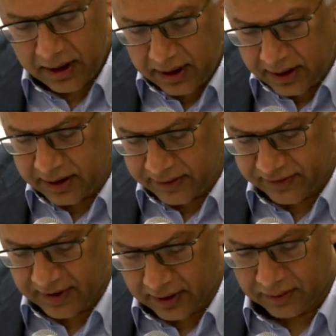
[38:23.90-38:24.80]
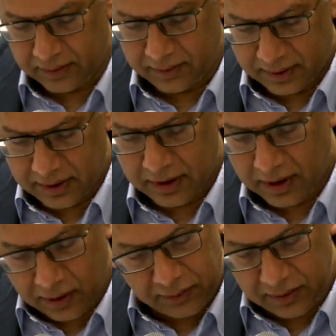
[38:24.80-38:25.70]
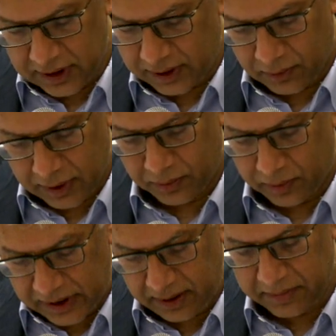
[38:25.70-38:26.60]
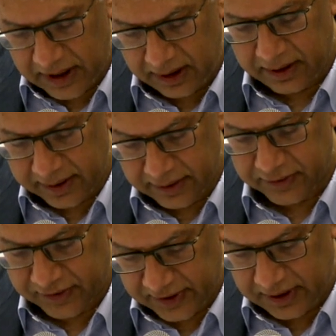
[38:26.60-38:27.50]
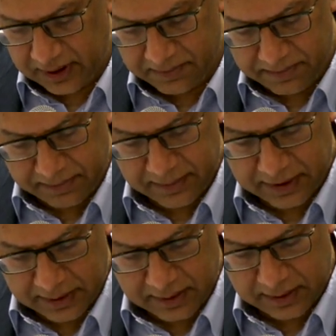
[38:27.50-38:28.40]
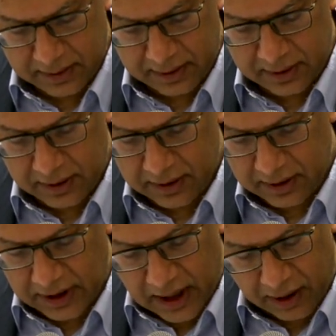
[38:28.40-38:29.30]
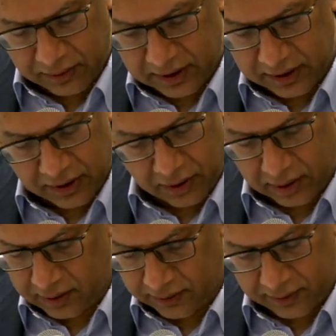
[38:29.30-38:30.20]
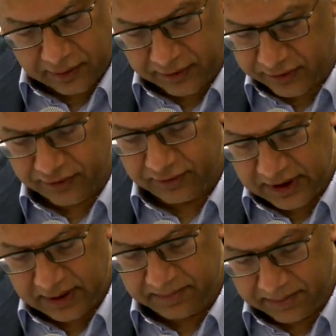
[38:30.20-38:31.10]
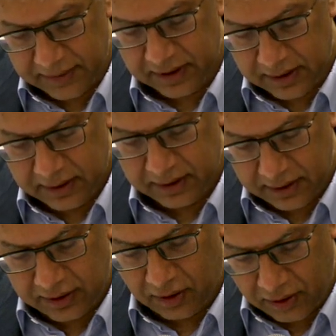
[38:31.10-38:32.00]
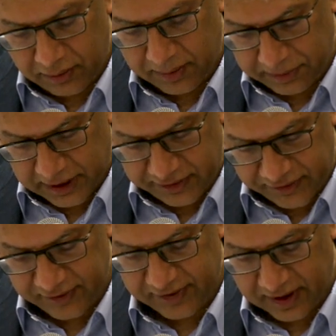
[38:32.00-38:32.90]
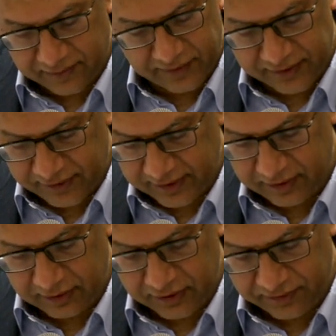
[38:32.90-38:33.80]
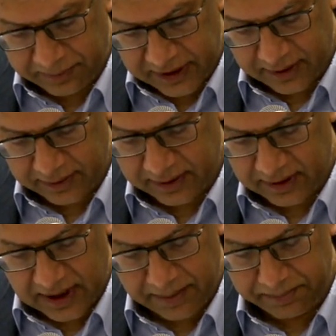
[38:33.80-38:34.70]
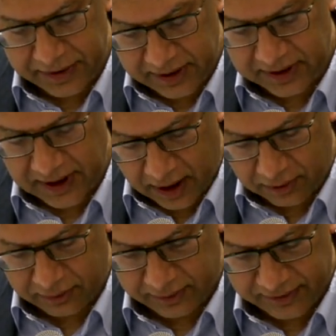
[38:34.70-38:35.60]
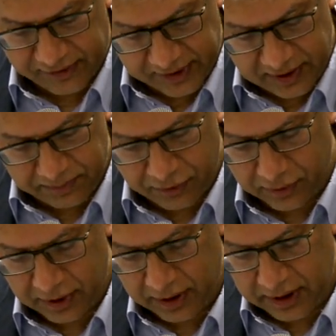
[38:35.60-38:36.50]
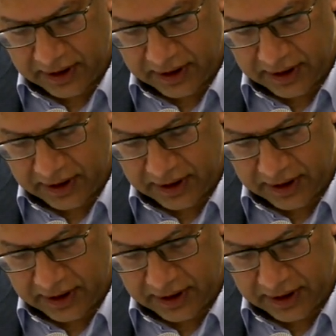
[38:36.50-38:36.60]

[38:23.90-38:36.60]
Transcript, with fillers: It is, though, only what we make it seem. Now in the dog owner's dream, the dog replaces Elvis and grows bigger than that big tower in Singapore